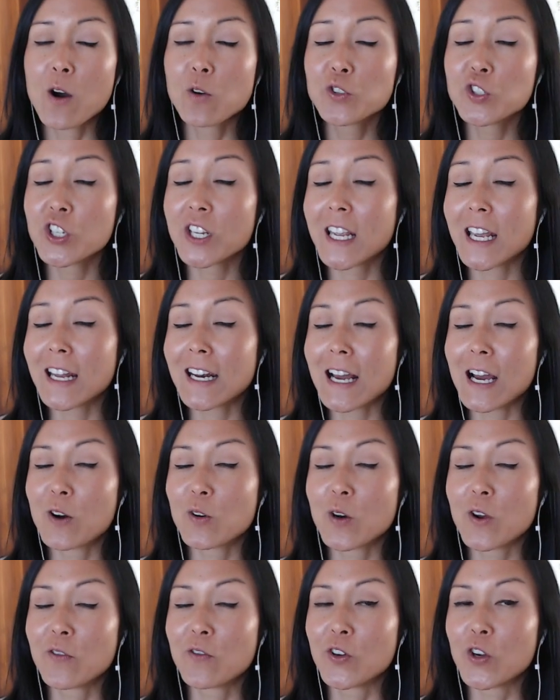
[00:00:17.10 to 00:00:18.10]
to get
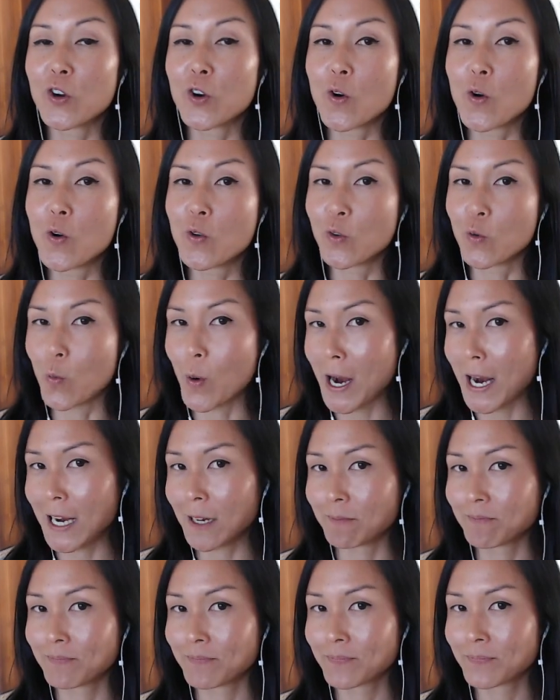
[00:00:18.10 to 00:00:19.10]
out of your own
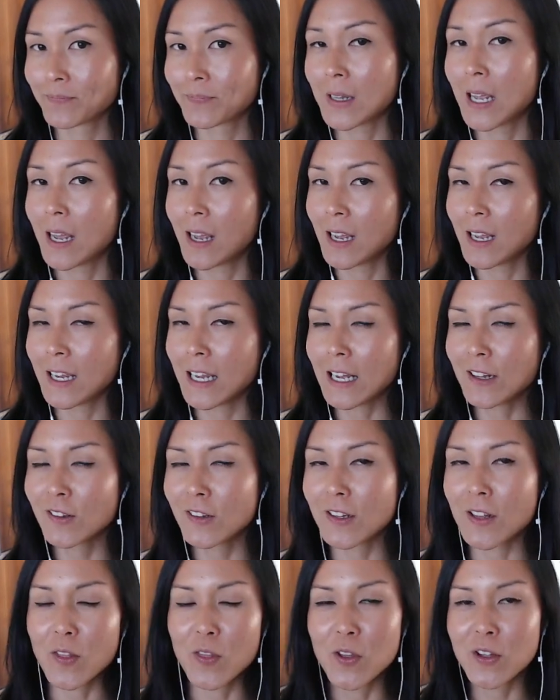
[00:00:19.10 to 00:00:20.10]
way.
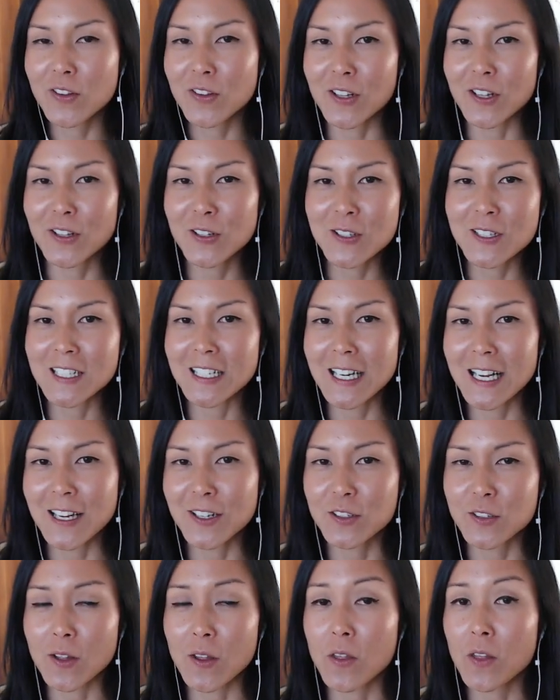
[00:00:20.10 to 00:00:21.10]
Yes, this is
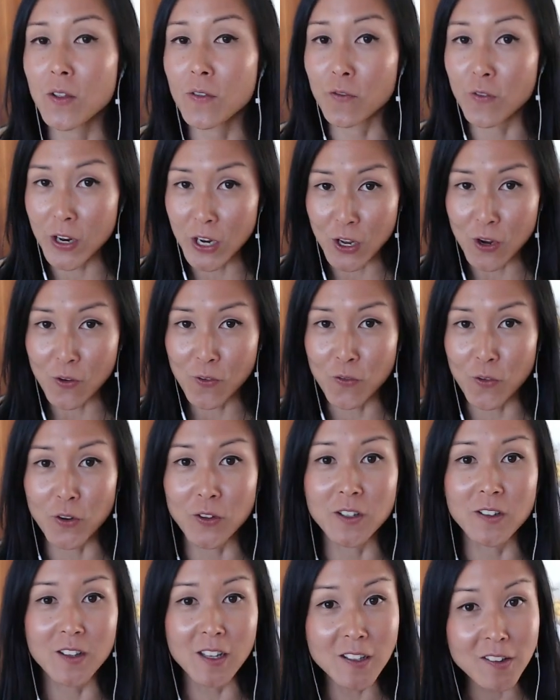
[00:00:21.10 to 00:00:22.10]
today's video for
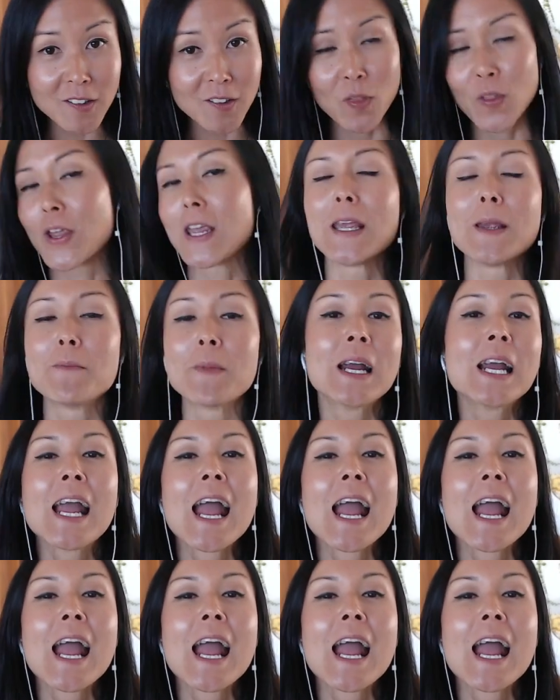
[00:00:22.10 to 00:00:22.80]
this theme